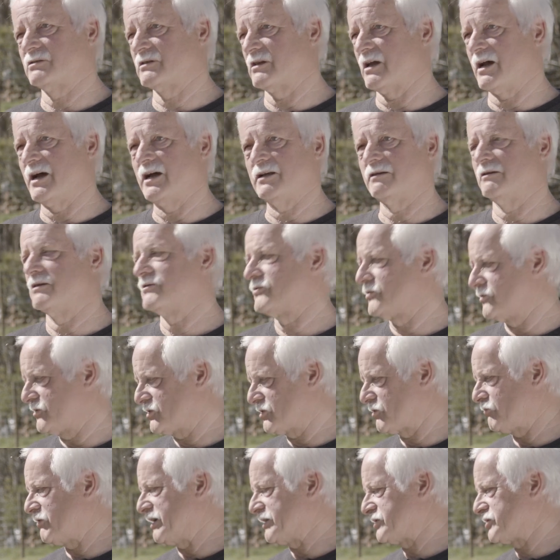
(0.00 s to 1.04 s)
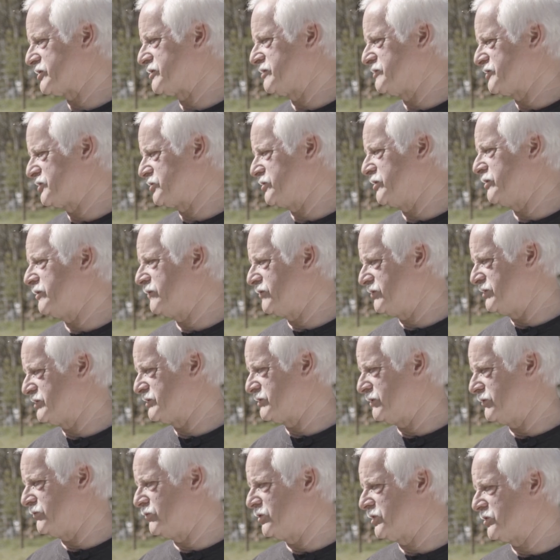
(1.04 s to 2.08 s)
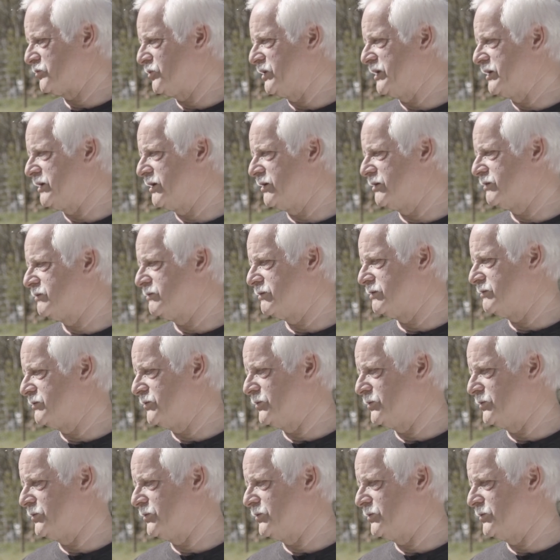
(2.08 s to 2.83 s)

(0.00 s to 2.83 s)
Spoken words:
started to scratch the surface of what we know.